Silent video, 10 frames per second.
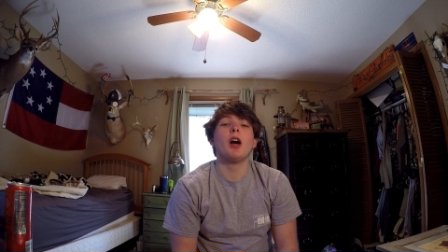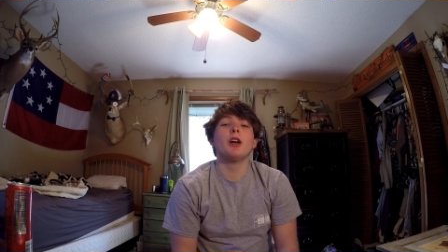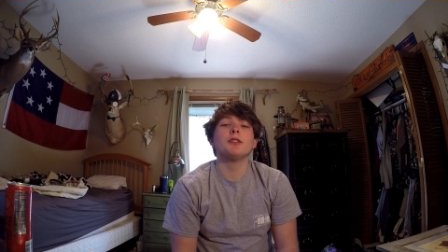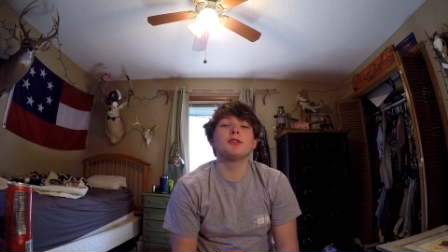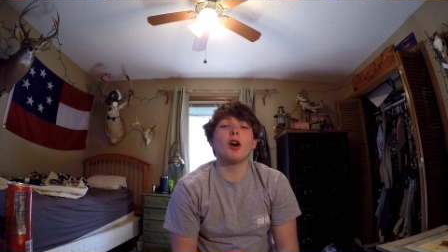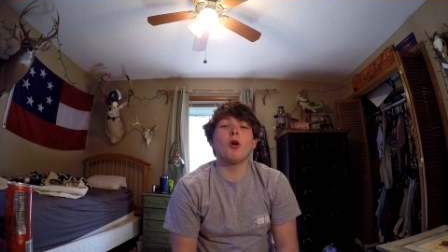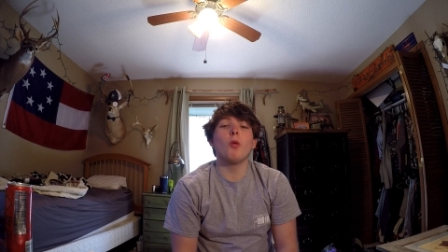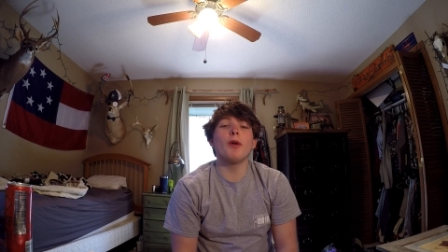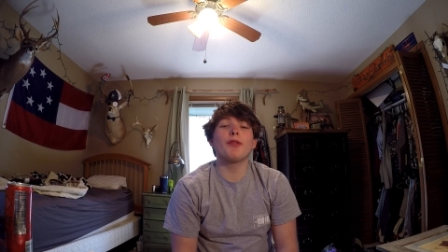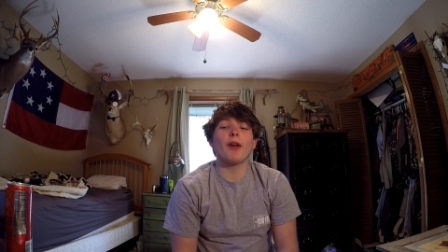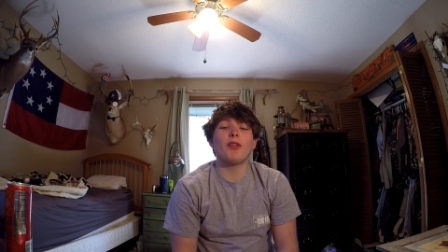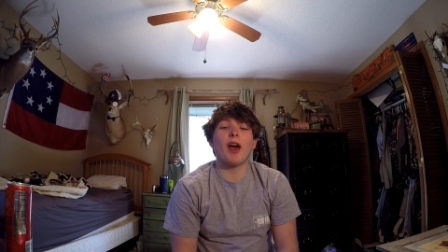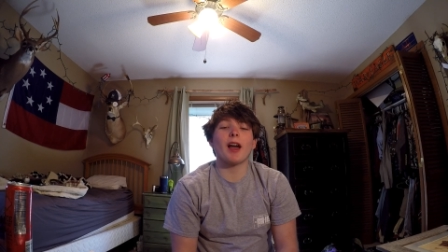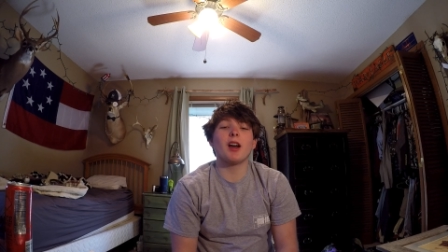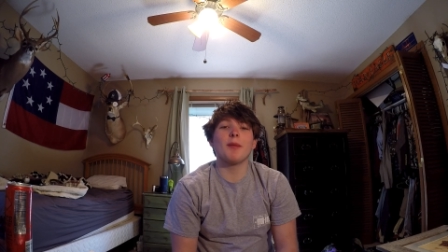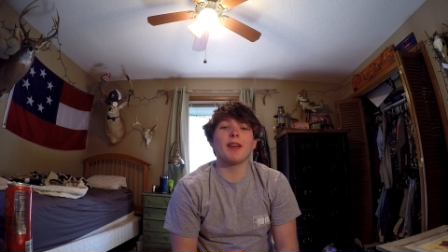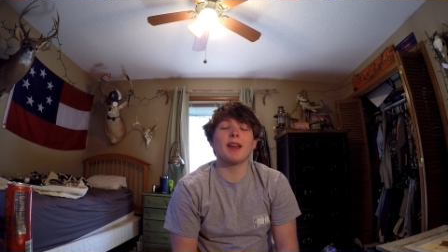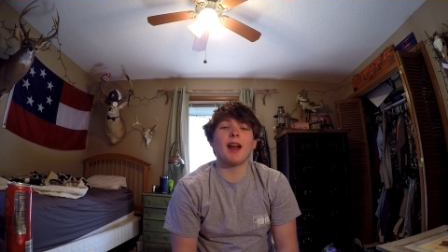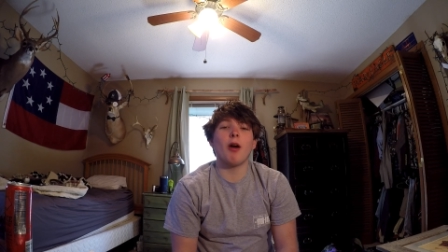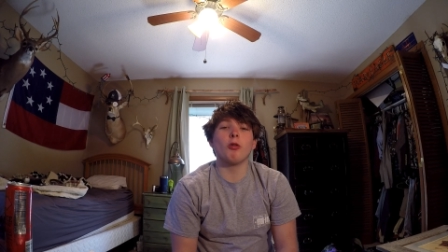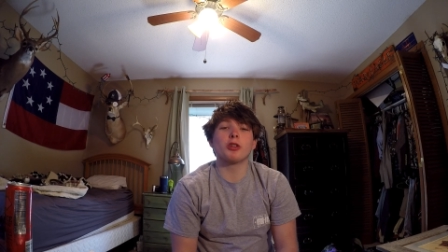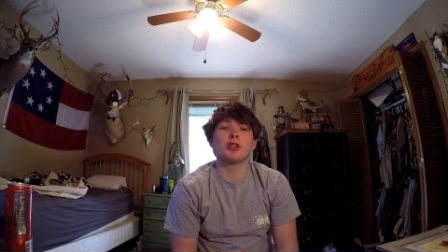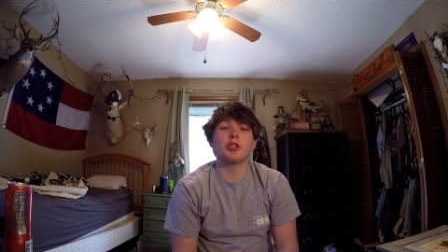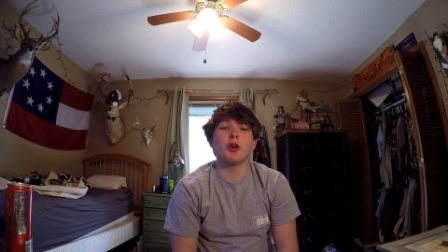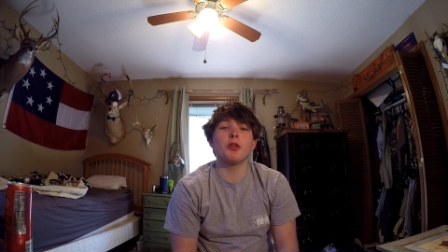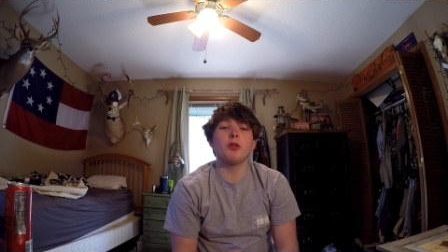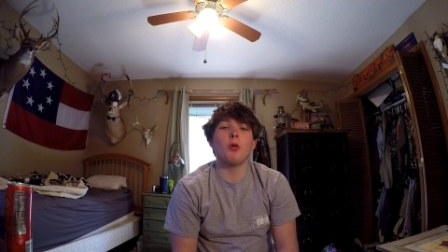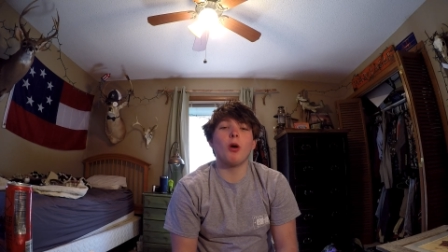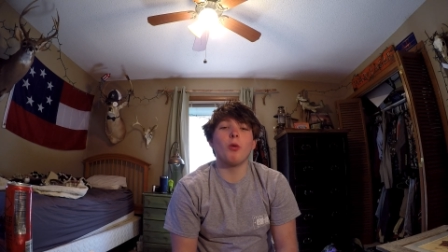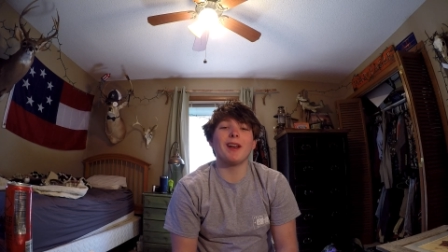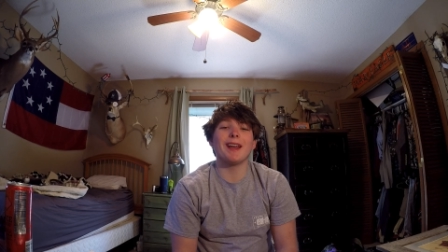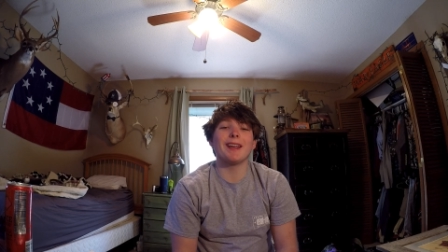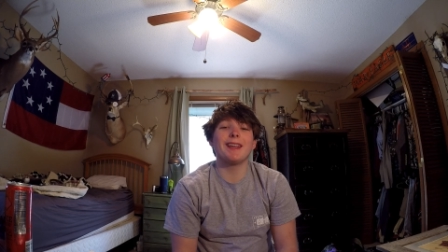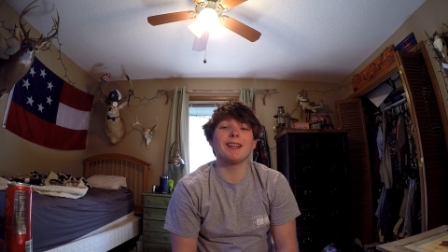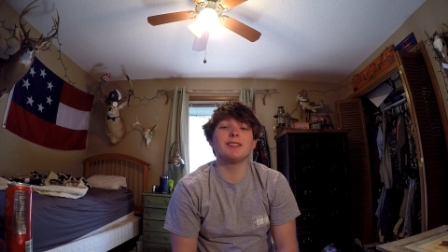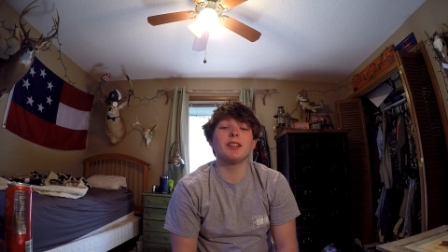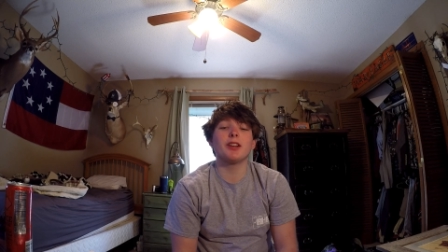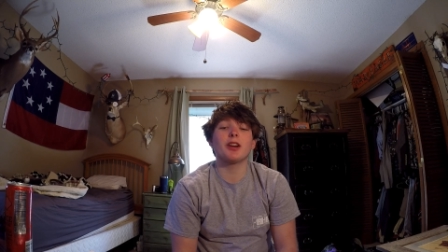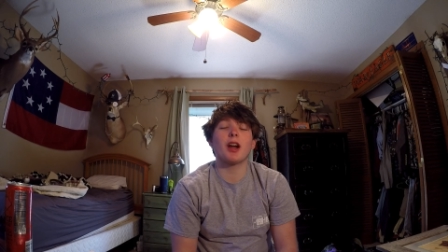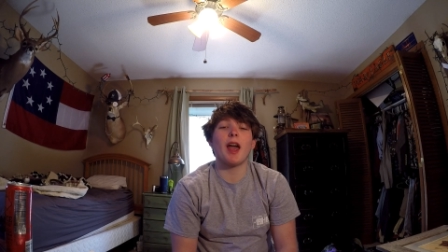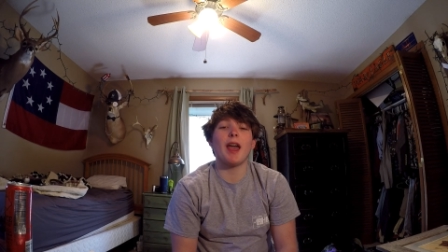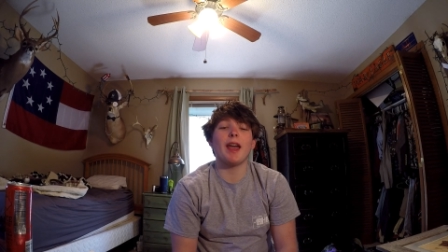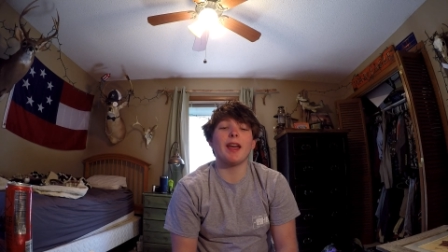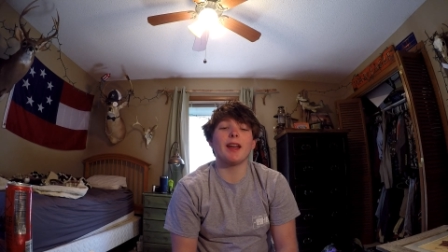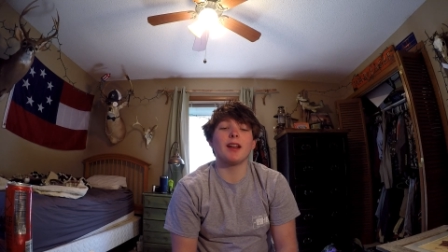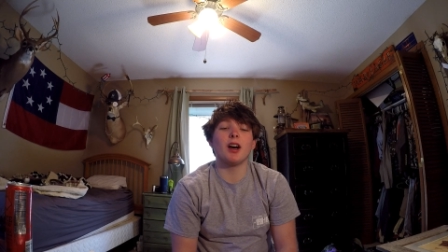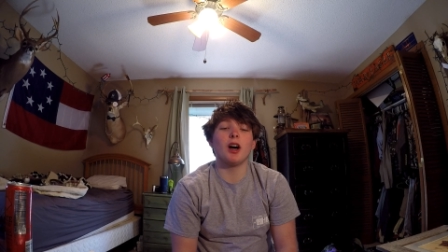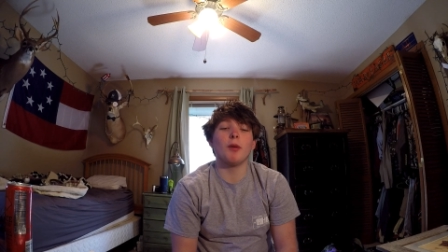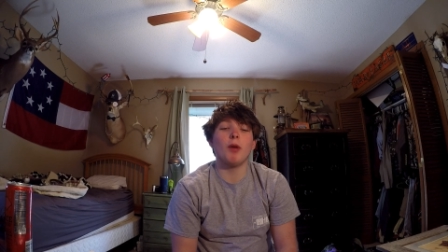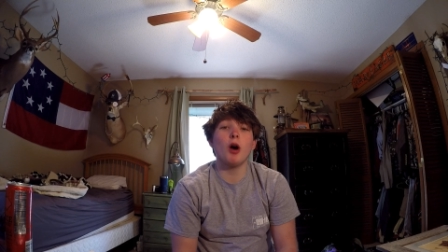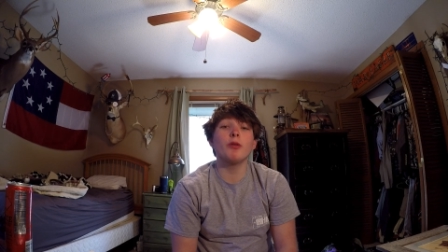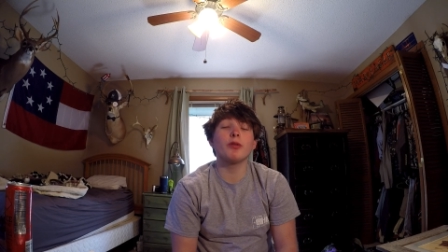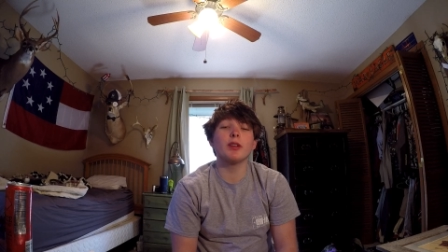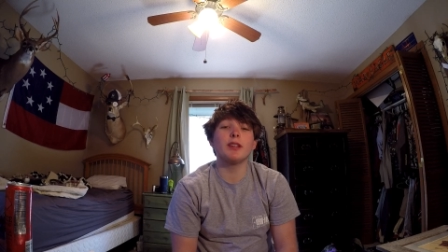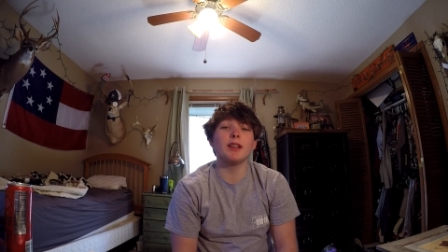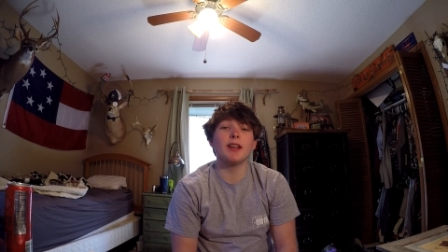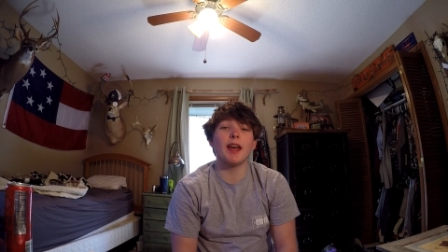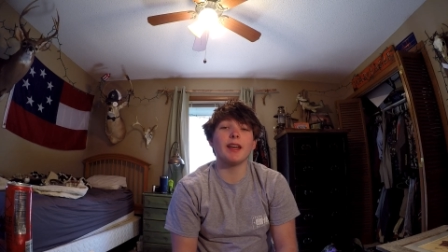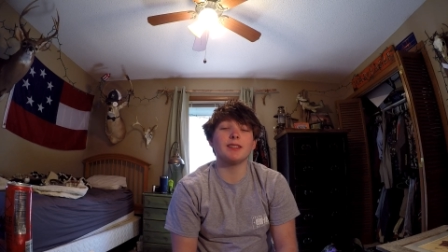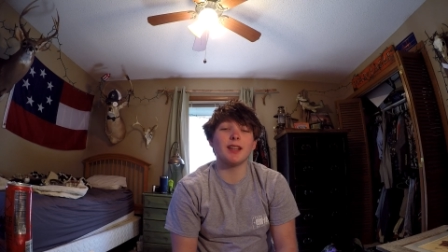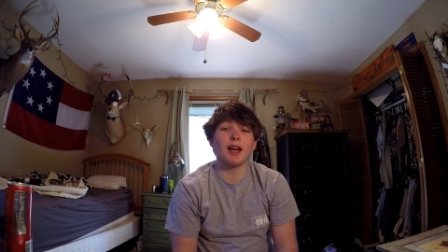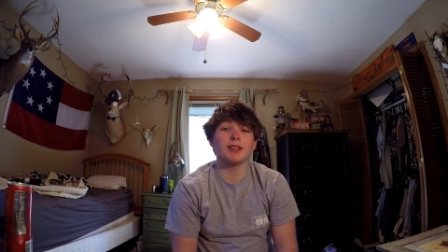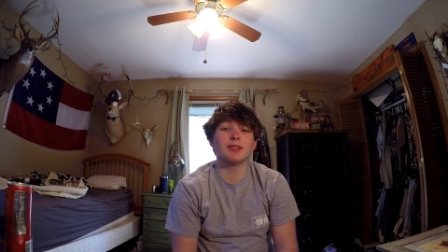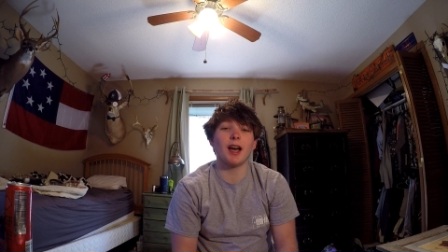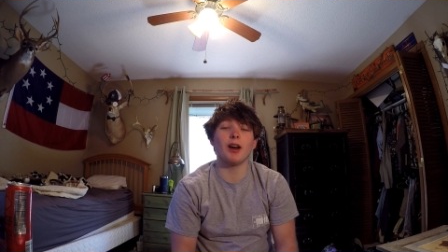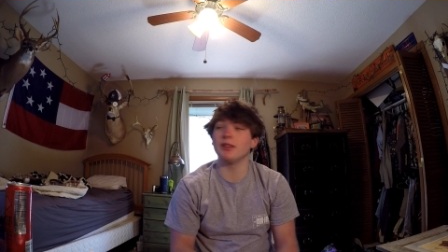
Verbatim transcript: So we've got that coming in. I will show you when it gets here. And um, hopefully today it's nice out.